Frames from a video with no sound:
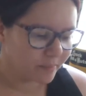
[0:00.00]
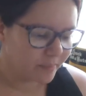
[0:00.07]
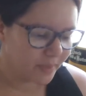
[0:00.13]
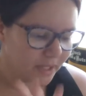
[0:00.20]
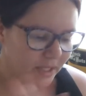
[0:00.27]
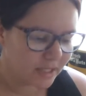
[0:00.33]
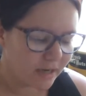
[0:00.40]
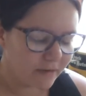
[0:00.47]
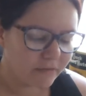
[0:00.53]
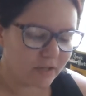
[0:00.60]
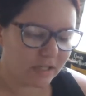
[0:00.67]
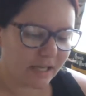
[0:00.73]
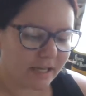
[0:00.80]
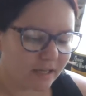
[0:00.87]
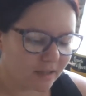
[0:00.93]
he never
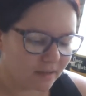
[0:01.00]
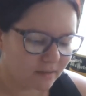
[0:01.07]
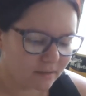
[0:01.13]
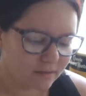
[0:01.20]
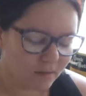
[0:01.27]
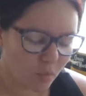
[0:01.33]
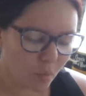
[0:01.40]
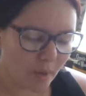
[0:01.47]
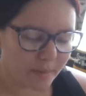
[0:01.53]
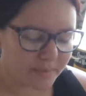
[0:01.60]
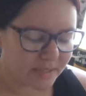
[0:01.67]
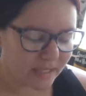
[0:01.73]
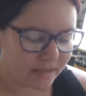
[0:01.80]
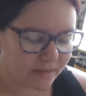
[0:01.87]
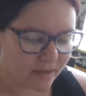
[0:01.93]
like
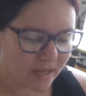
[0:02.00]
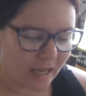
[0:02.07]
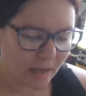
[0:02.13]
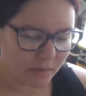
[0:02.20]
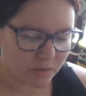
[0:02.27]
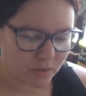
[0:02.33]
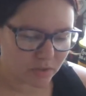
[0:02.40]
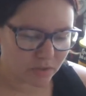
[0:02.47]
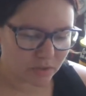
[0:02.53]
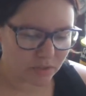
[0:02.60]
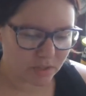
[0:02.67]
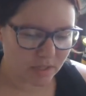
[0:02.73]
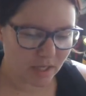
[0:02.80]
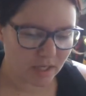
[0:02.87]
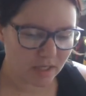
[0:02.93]
wipes down the
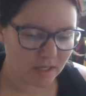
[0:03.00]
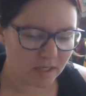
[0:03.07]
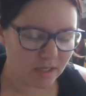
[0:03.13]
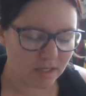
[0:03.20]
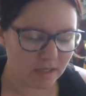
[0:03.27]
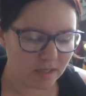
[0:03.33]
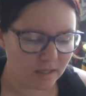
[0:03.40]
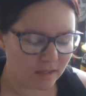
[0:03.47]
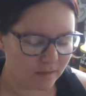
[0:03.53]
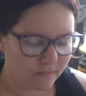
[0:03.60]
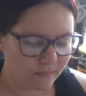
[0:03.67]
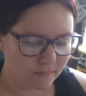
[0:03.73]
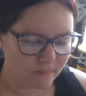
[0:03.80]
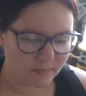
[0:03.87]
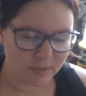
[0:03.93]
counters and
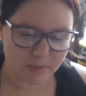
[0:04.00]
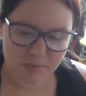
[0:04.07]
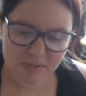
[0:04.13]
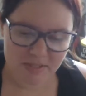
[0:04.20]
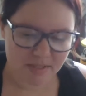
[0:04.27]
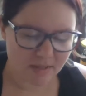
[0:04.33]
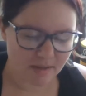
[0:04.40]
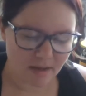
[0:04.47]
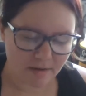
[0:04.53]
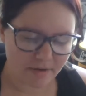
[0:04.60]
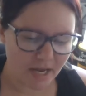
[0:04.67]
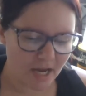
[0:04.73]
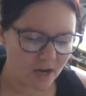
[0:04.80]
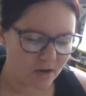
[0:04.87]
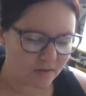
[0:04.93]
he loses a lot of
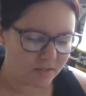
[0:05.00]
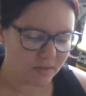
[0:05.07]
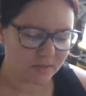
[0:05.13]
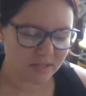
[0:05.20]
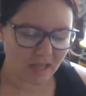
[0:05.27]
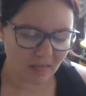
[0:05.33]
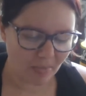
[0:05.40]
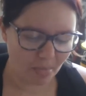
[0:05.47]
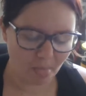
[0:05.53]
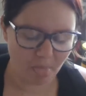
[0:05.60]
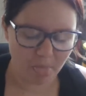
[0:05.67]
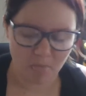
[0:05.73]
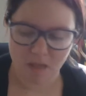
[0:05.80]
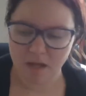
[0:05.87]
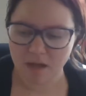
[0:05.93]
hair. So
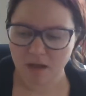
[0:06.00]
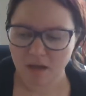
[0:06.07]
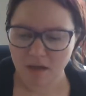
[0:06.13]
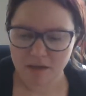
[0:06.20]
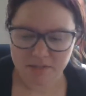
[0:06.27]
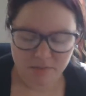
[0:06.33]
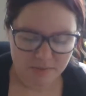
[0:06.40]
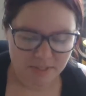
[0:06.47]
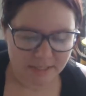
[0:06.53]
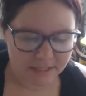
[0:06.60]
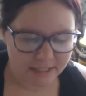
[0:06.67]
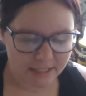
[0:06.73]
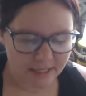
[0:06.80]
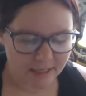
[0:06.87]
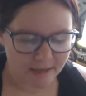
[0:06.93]
I was
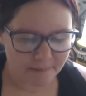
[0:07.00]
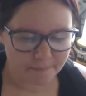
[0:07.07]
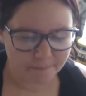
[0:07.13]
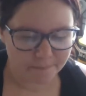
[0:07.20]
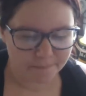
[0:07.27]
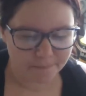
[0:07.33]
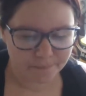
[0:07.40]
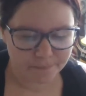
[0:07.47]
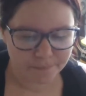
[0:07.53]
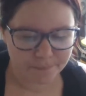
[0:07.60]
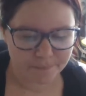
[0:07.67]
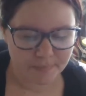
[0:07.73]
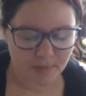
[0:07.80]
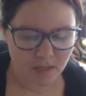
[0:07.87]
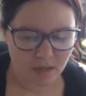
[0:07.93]
cleaning it
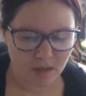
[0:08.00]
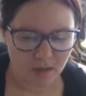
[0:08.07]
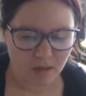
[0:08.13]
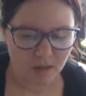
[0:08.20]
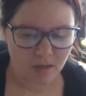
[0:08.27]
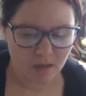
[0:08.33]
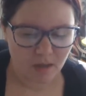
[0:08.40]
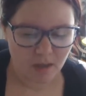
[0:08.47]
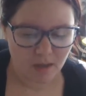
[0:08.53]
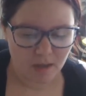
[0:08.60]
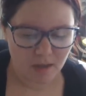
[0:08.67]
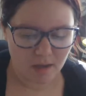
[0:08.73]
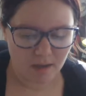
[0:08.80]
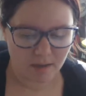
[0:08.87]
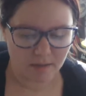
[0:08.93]

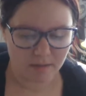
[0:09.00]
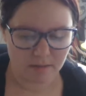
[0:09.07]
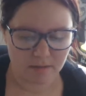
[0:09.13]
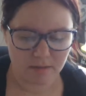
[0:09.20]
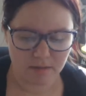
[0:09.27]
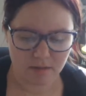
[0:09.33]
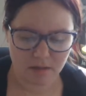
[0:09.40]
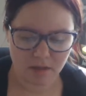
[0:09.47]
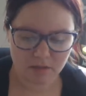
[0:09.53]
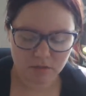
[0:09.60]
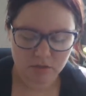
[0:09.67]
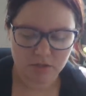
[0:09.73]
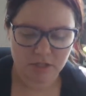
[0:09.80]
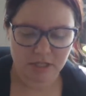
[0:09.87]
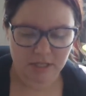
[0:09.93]
and
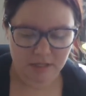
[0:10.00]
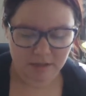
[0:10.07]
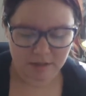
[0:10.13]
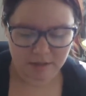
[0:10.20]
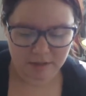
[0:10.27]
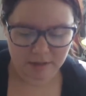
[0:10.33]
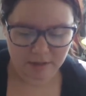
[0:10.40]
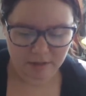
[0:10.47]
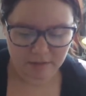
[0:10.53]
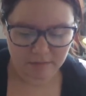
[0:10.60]
underneath